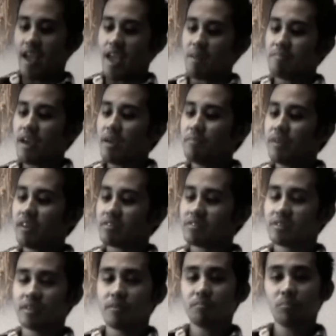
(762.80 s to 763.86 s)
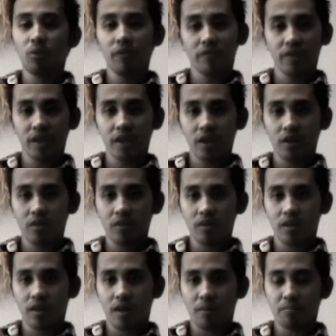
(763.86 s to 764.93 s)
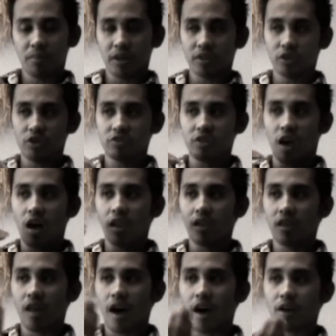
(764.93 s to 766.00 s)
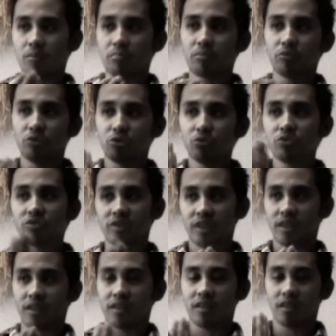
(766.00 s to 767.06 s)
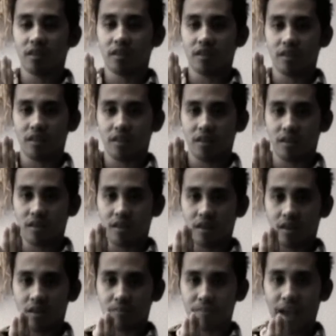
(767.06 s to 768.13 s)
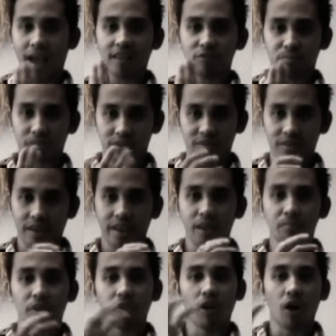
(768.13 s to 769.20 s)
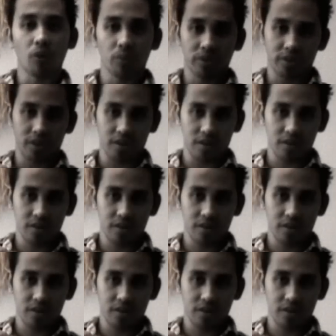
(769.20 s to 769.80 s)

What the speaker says: It may be a simple video, but there's a lot of producing aspects that came along with it.